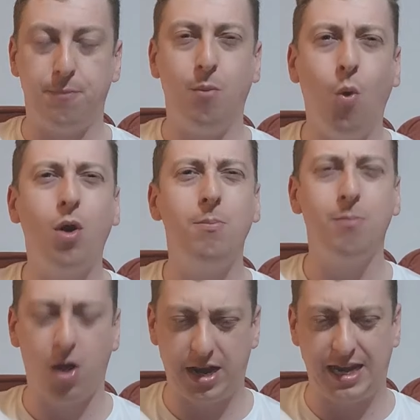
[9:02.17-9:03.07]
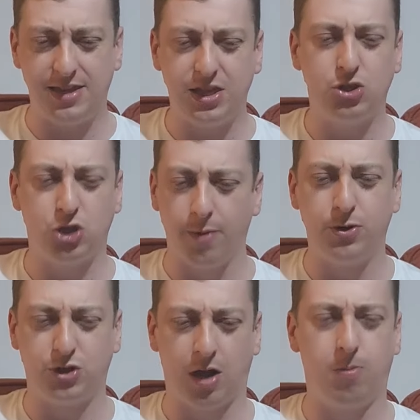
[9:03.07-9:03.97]
more money than
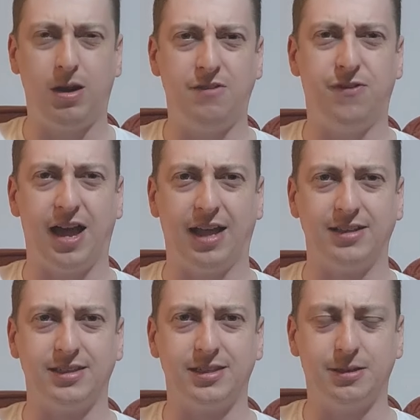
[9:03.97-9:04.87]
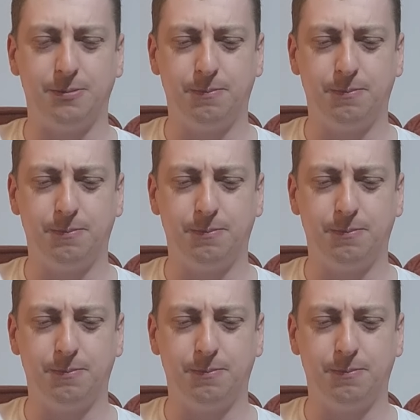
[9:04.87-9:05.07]
WWE fans.